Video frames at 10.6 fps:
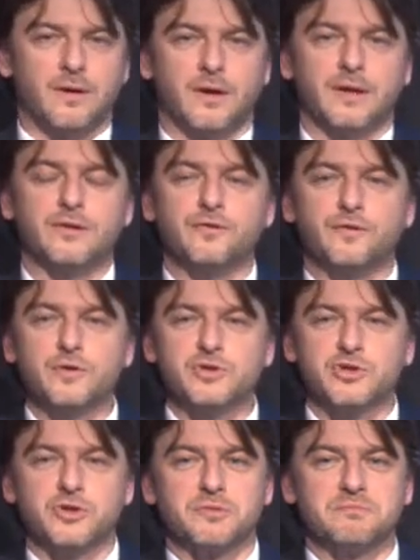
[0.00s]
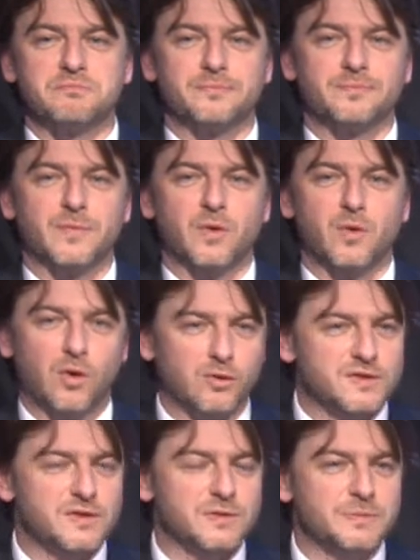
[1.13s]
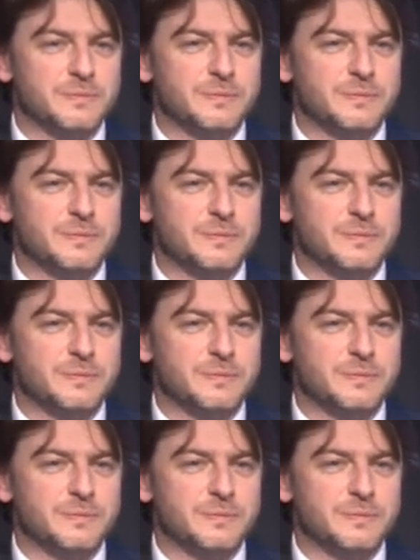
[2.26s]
in the future also,